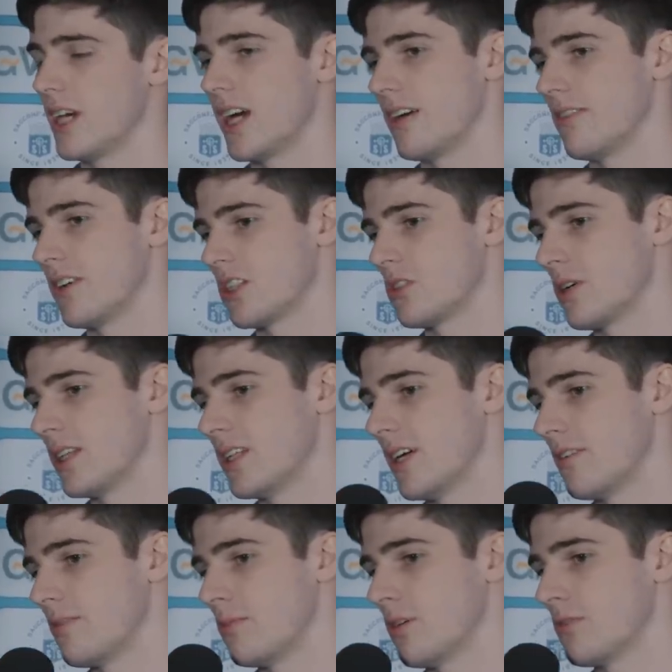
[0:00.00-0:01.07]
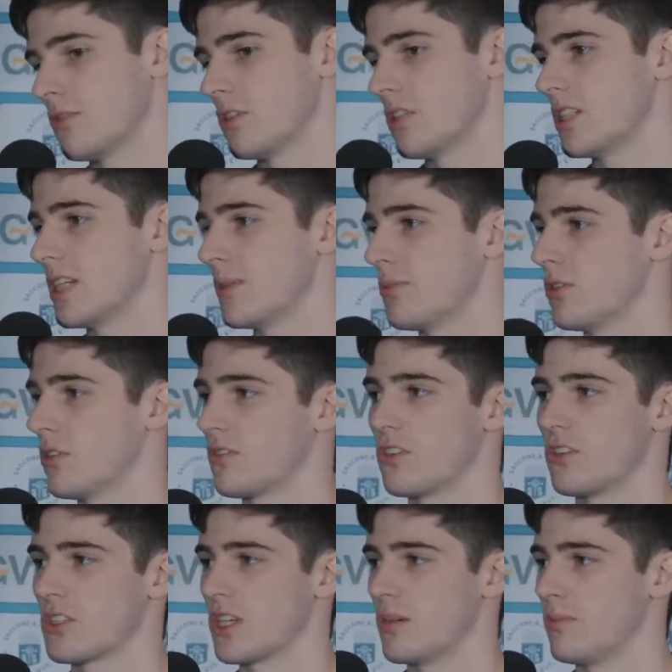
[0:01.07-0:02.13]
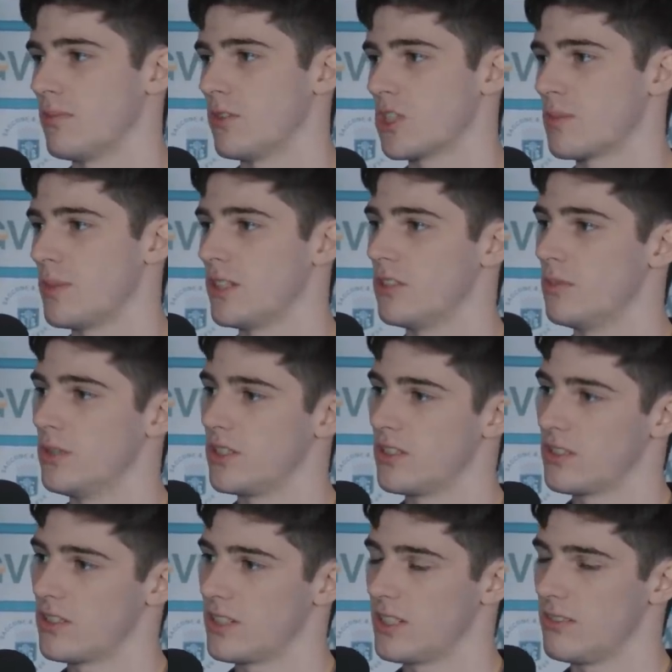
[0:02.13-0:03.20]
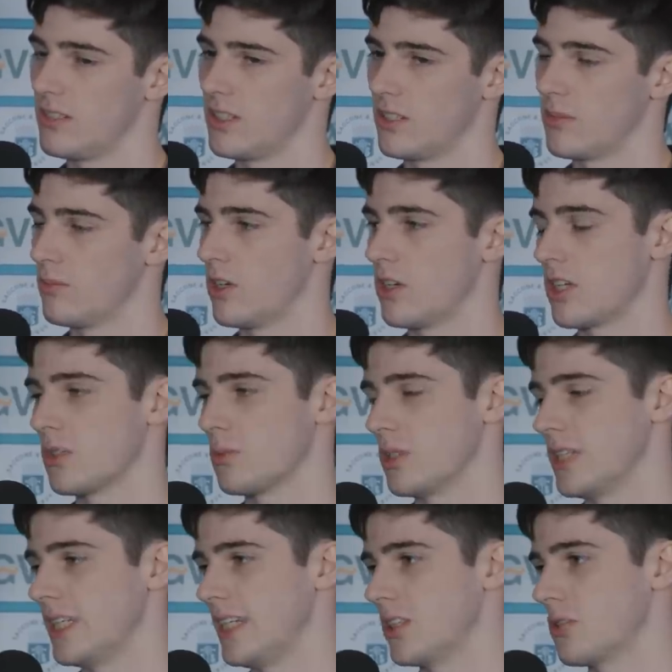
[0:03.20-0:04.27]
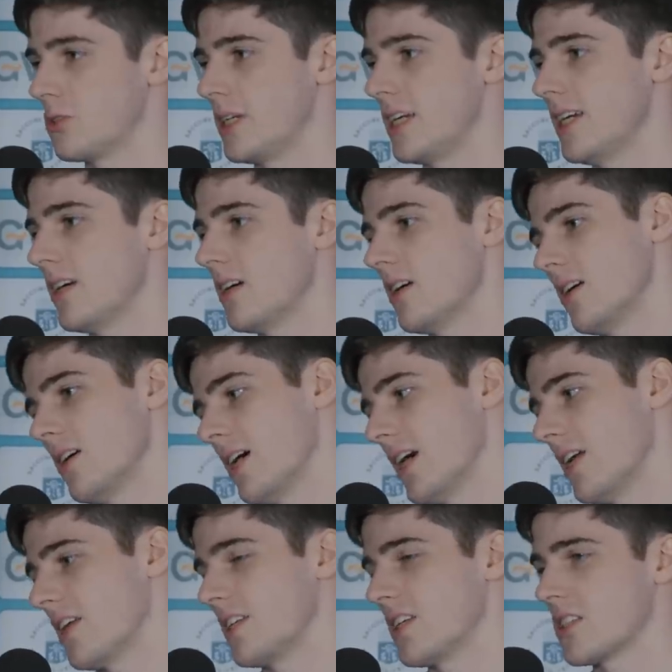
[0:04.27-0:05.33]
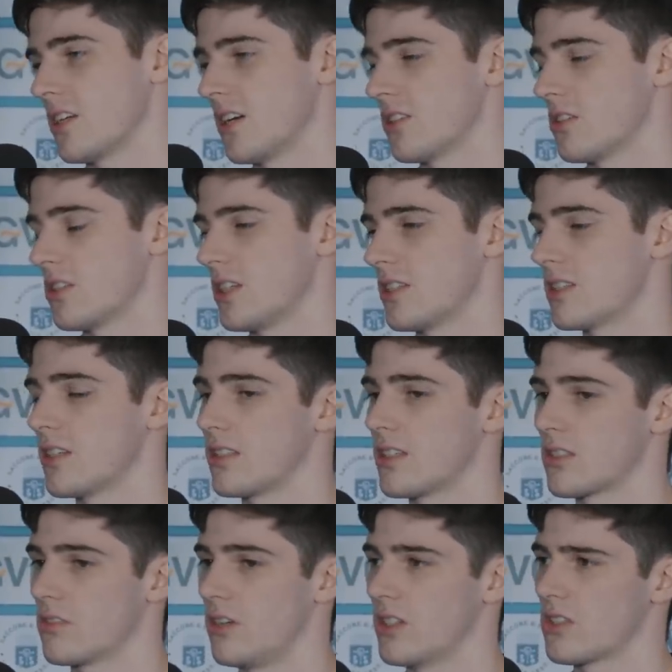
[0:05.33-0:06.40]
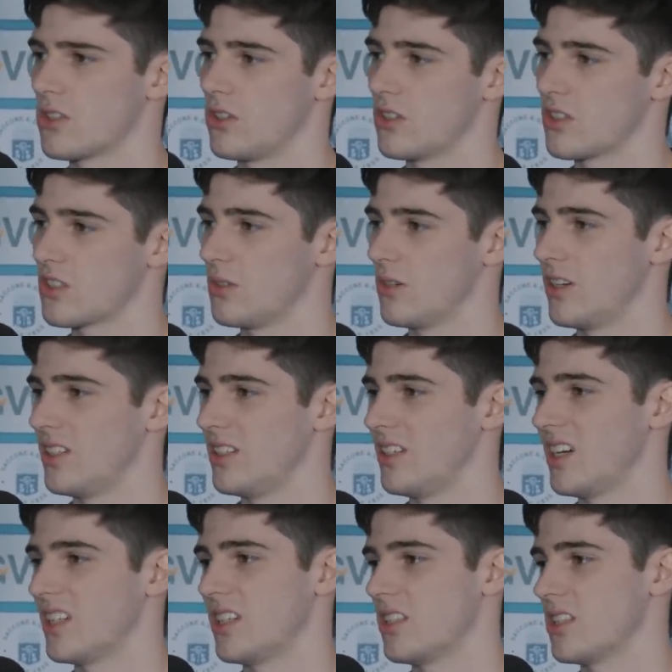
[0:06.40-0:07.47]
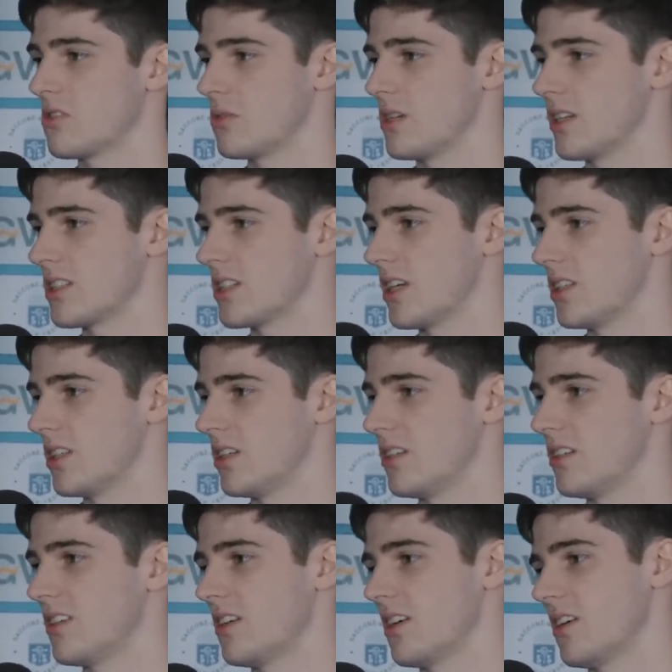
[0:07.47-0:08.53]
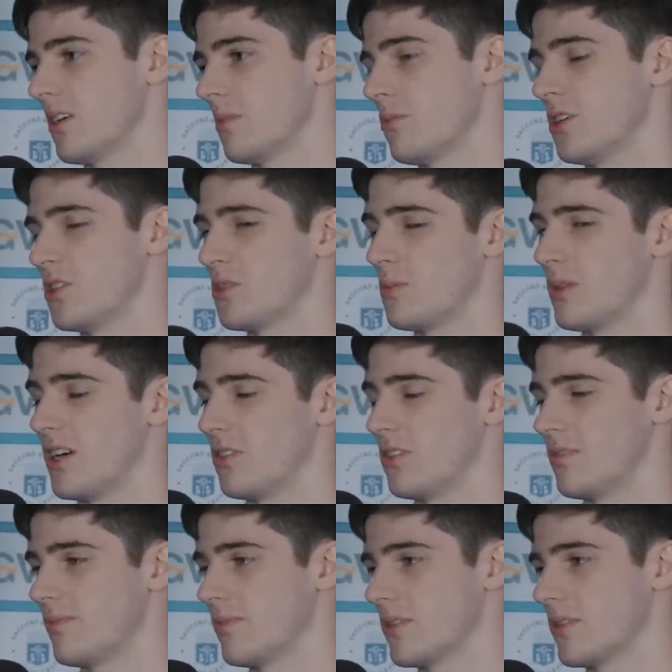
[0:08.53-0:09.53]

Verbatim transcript: Yeah, if I trade the f pawn for the g pawn, of course I'm much better, but he can block it with e3, and then his knight on c6 is quite strong, so I, I didn't really see any point to play on.